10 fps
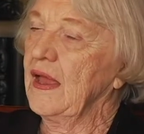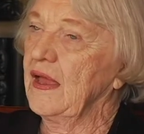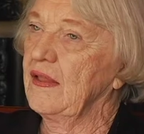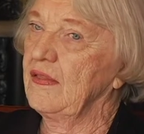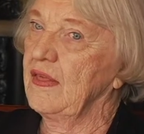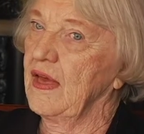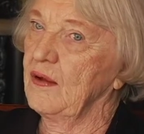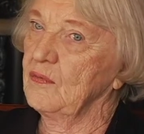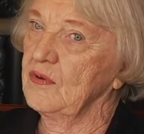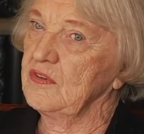And
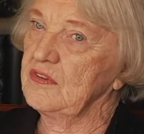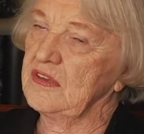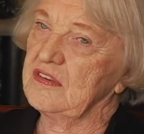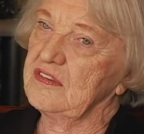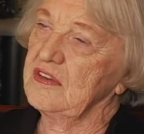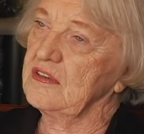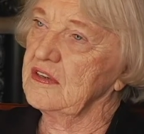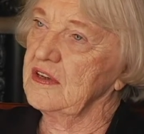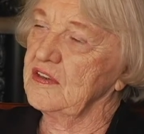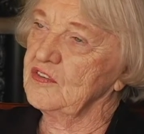that was instilled
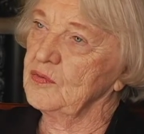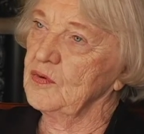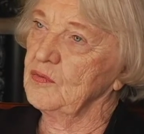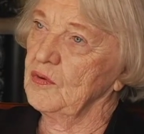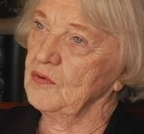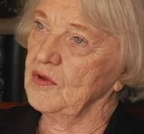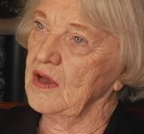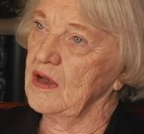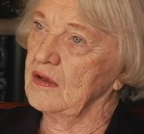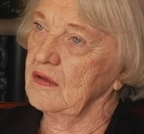in us when we were
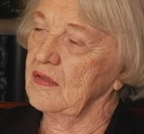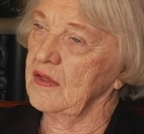young,